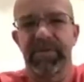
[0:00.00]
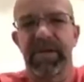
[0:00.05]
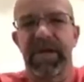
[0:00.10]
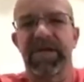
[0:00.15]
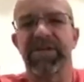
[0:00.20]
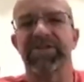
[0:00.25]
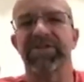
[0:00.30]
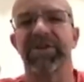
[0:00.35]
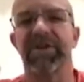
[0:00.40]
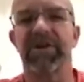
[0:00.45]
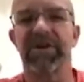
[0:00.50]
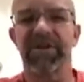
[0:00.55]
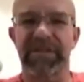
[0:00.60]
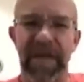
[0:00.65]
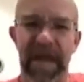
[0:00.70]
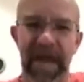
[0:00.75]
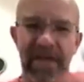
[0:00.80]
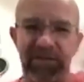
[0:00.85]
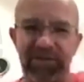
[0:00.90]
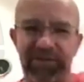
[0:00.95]
I saw a
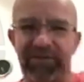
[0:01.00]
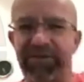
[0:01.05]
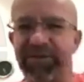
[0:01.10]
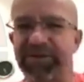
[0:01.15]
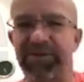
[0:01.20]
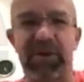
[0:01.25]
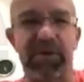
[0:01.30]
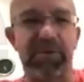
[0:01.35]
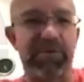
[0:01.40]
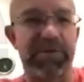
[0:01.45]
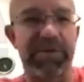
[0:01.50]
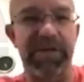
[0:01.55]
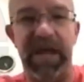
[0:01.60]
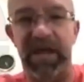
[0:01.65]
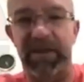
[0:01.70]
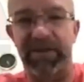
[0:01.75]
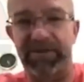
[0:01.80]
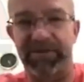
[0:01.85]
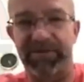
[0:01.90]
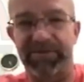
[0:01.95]
calendar. Start with a
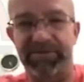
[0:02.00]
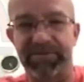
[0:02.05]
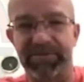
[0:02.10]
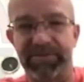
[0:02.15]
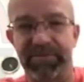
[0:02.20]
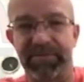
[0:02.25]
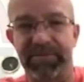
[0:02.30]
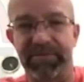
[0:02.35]
calendar.